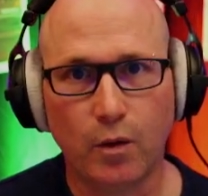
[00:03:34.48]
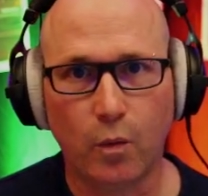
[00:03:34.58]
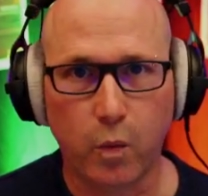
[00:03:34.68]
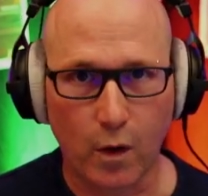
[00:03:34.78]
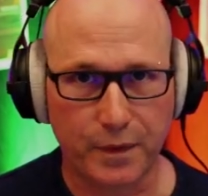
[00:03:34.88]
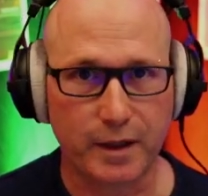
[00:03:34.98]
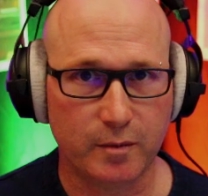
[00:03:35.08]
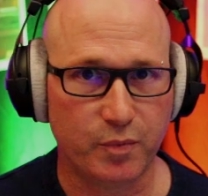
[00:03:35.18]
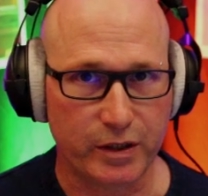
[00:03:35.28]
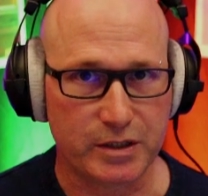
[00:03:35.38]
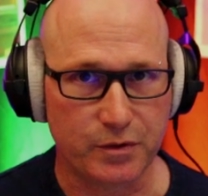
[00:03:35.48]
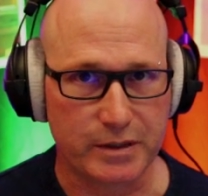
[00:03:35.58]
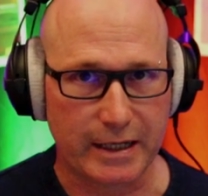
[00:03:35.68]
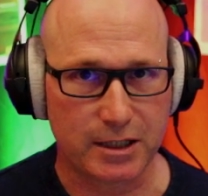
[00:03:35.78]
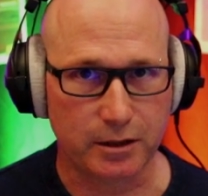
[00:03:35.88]
what the compressor
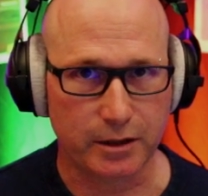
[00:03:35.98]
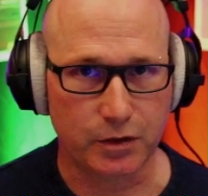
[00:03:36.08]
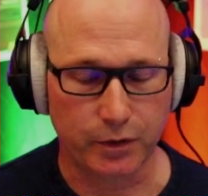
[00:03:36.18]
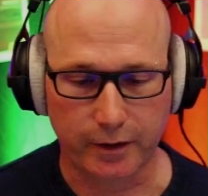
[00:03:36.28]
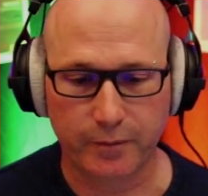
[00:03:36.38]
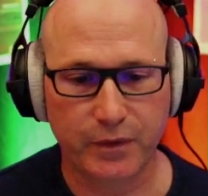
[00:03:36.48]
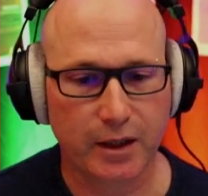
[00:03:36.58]
is actually doing.